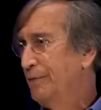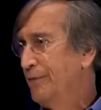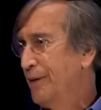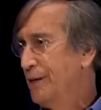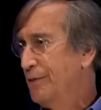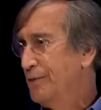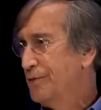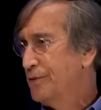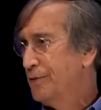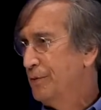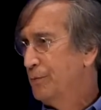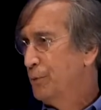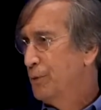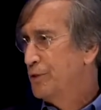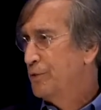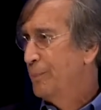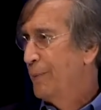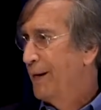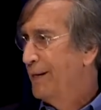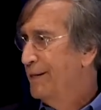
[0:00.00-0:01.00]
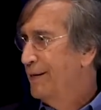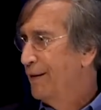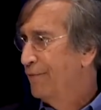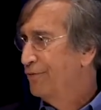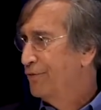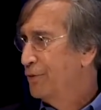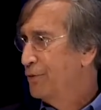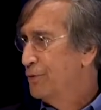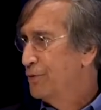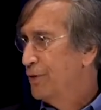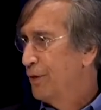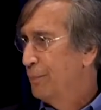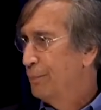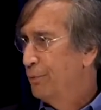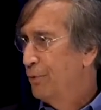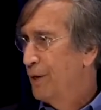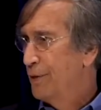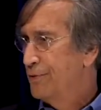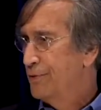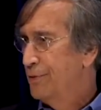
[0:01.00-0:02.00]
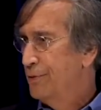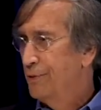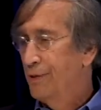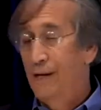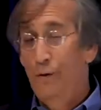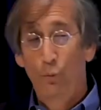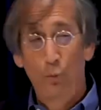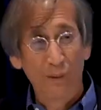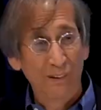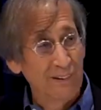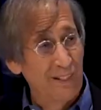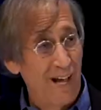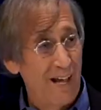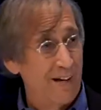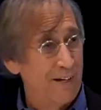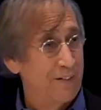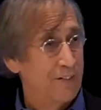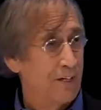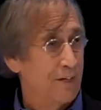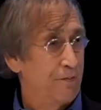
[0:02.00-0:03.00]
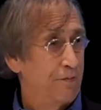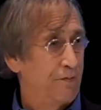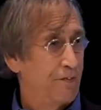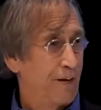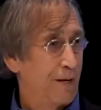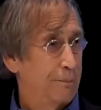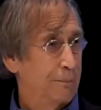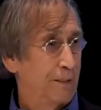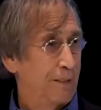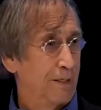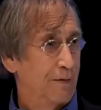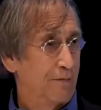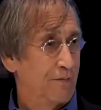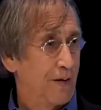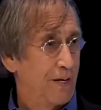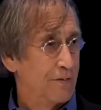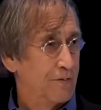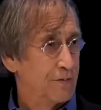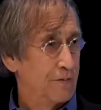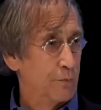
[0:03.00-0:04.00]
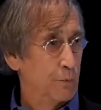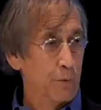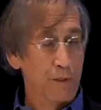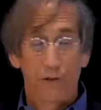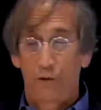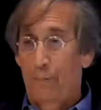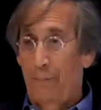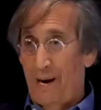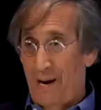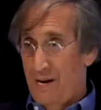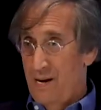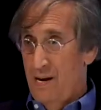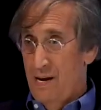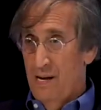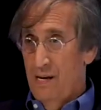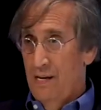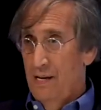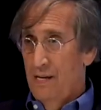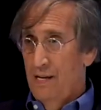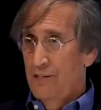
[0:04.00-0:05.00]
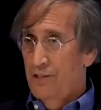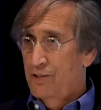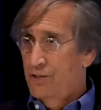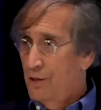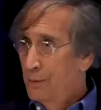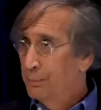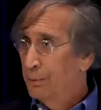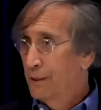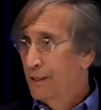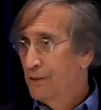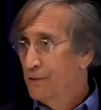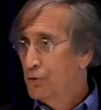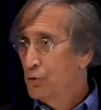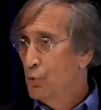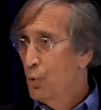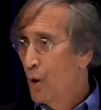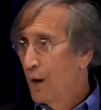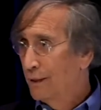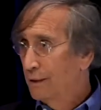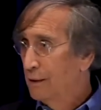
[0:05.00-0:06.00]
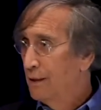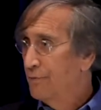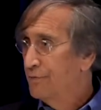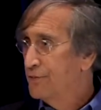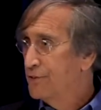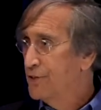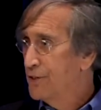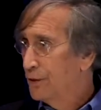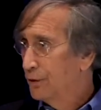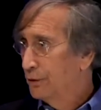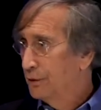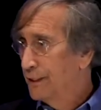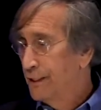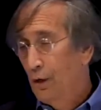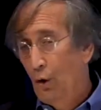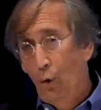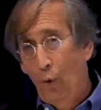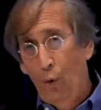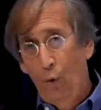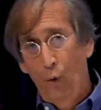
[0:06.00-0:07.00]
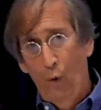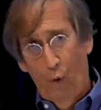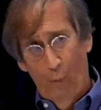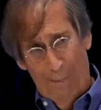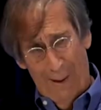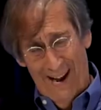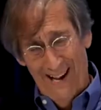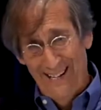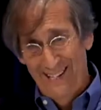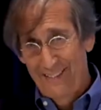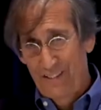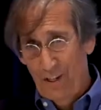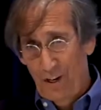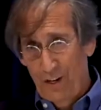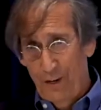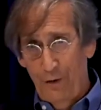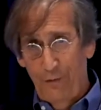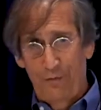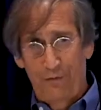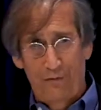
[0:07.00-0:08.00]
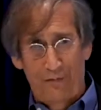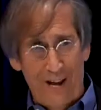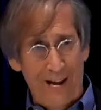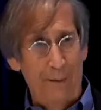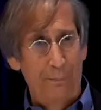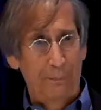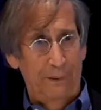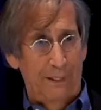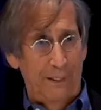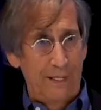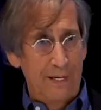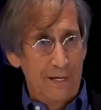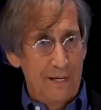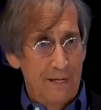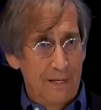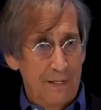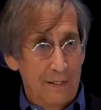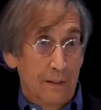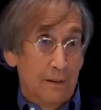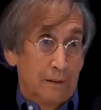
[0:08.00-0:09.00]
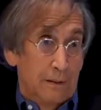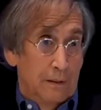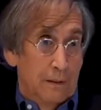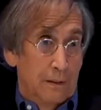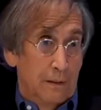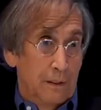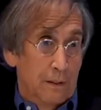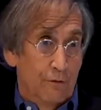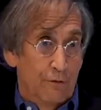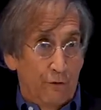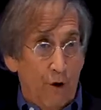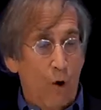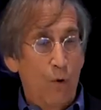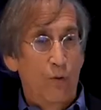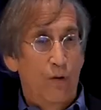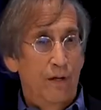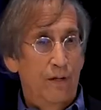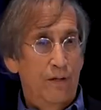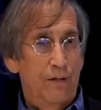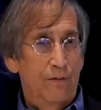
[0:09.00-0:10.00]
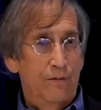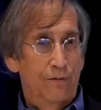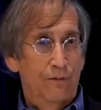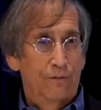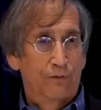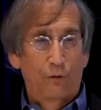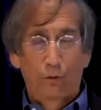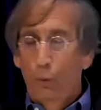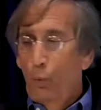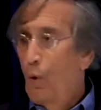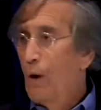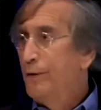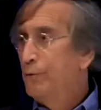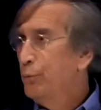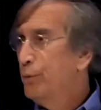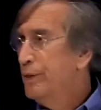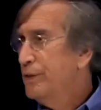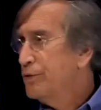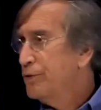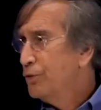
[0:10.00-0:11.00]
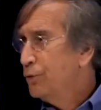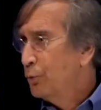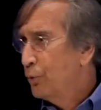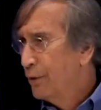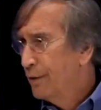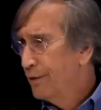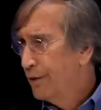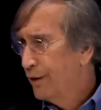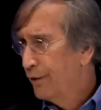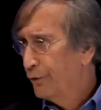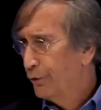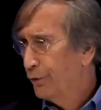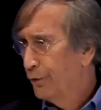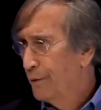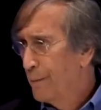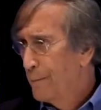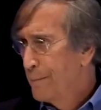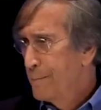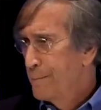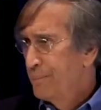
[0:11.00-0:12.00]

events in which my nephews are present. They will not attend family events in which my siblings, who I love dearly, my entire family voted for one reason or another